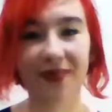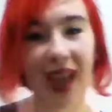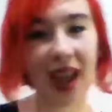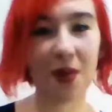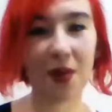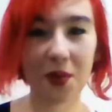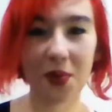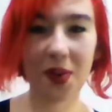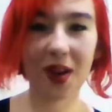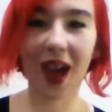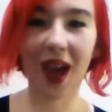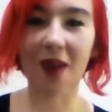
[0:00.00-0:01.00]
Hello everyone
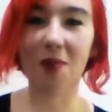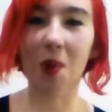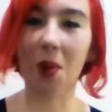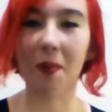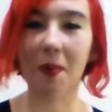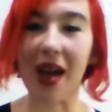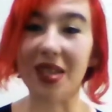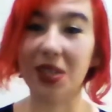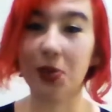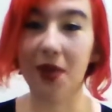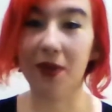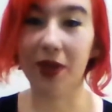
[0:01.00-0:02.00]
and welcome back
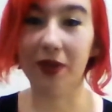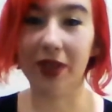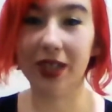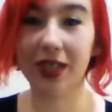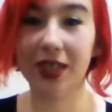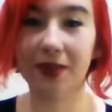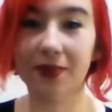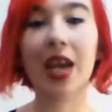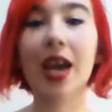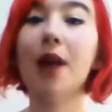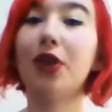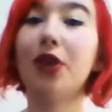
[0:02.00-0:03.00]
to Waverly Reads.
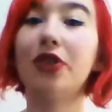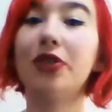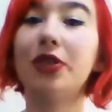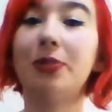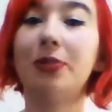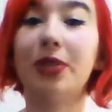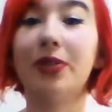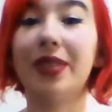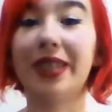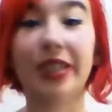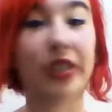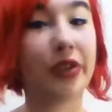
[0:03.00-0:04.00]
Today I'm going to be doing
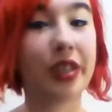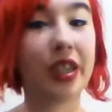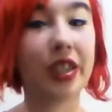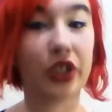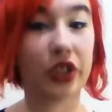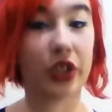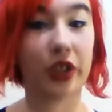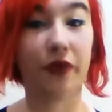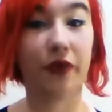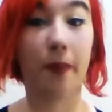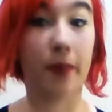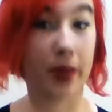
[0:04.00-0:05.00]
the Totally
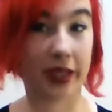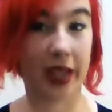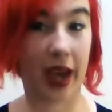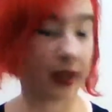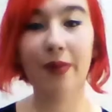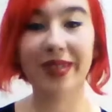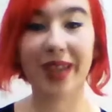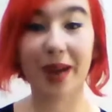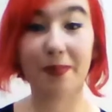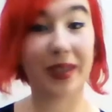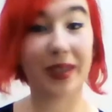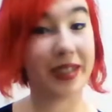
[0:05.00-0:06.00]
Should've book tag. I was
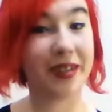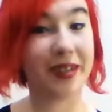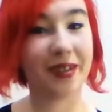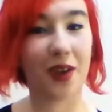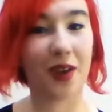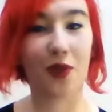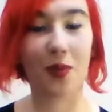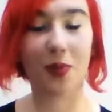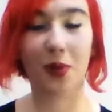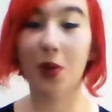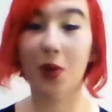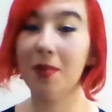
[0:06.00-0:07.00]
tagged by Teagan over at
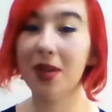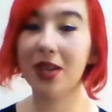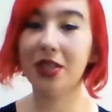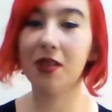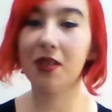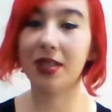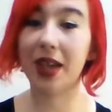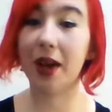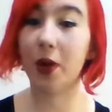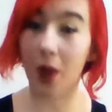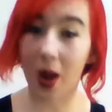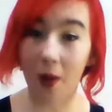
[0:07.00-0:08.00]
Bookwormia. I to do this
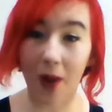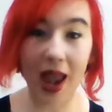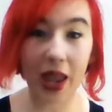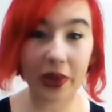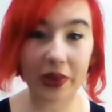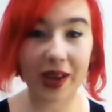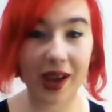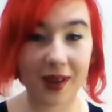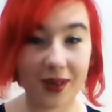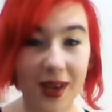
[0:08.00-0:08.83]
tag quite a while ago now,